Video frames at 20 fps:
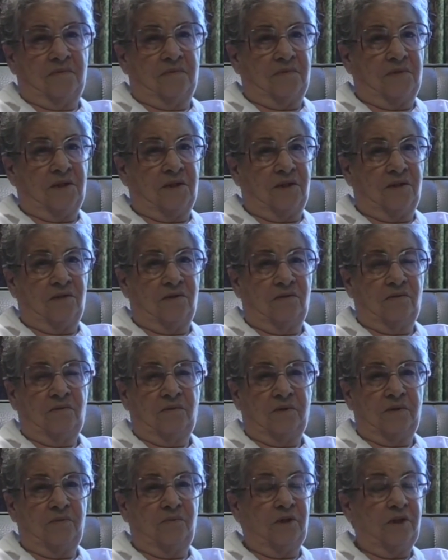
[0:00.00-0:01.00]
No,
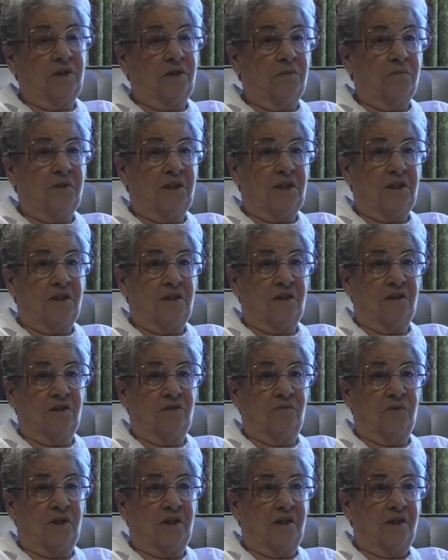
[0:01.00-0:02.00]
we went to
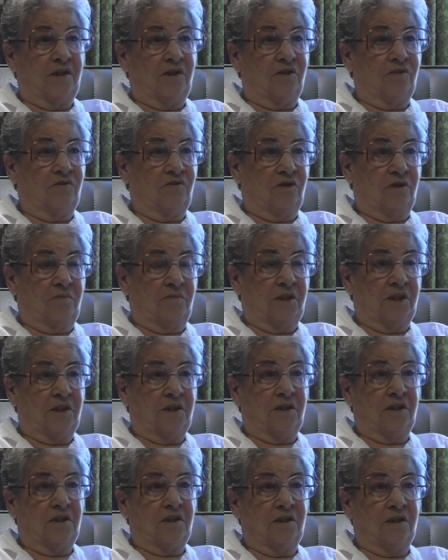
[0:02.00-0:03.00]
meetings. We had union
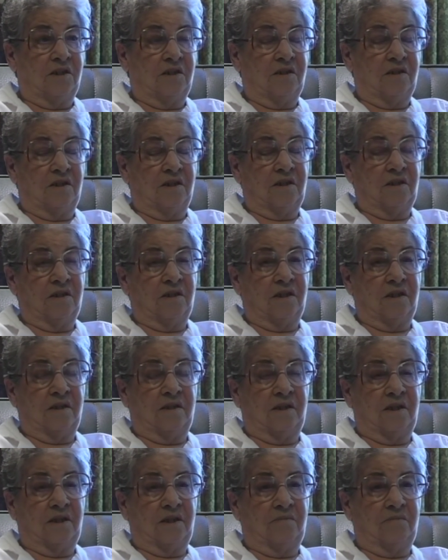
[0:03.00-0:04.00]
meetings and things like
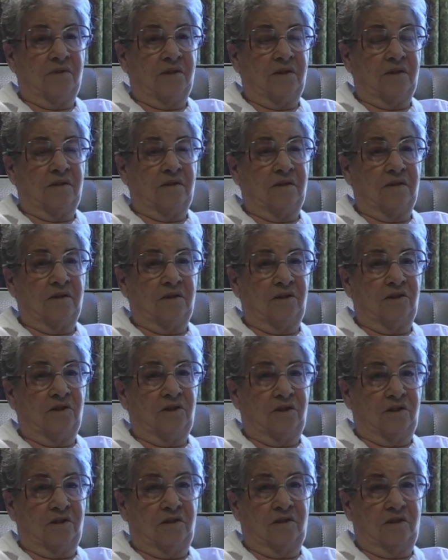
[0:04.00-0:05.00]
that. But
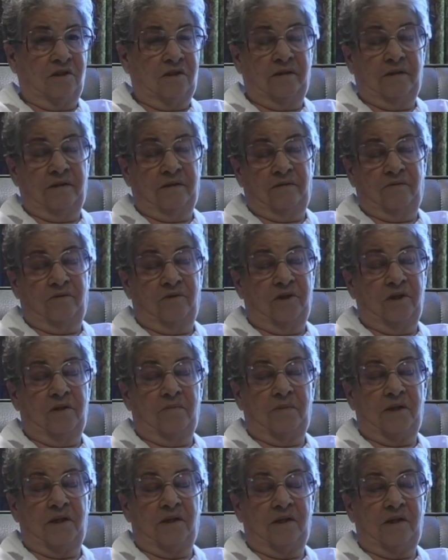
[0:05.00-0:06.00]
just to sit down and read
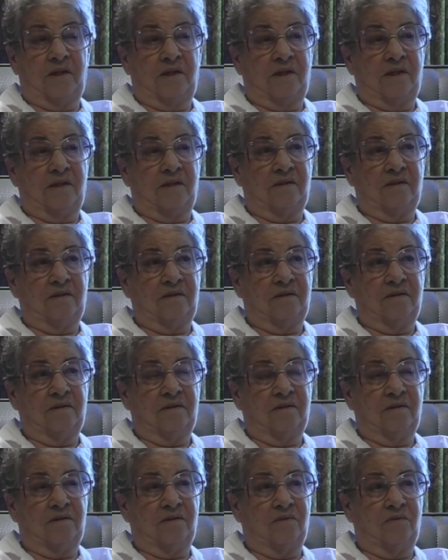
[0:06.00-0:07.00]
about it, I
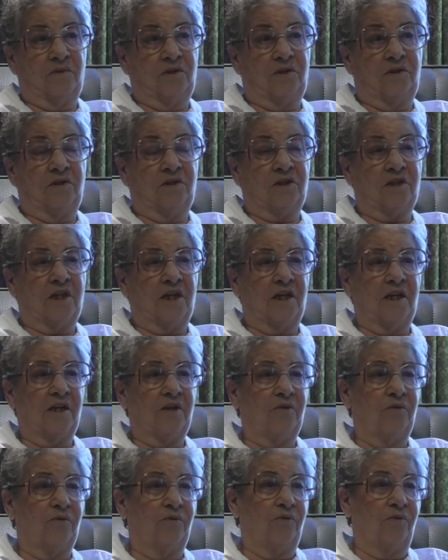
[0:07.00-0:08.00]
we just kind
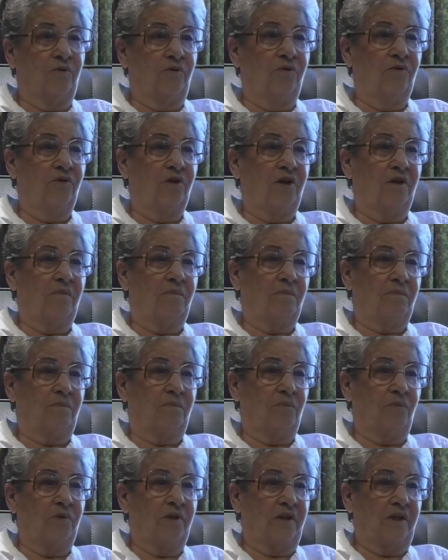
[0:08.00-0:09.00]
of grew up
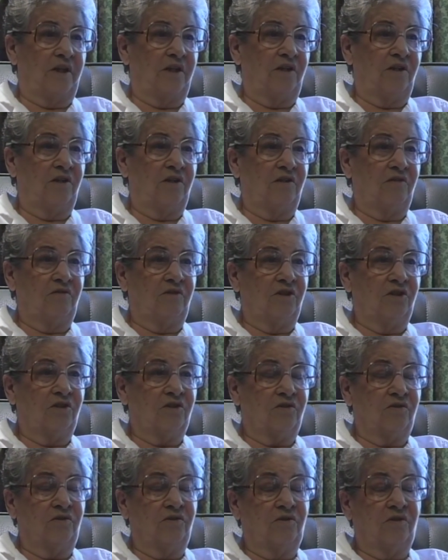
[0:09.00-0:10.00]
with it. You know,
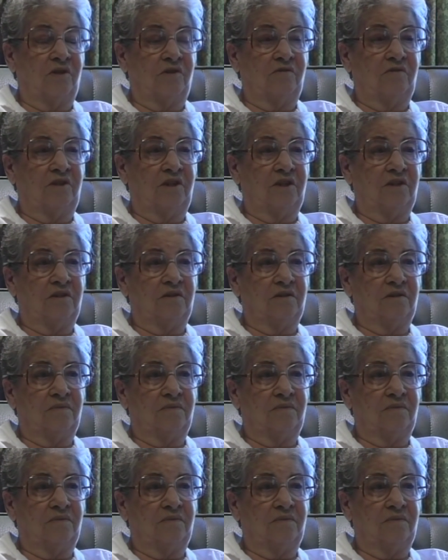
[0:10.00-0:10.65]
just grew on you.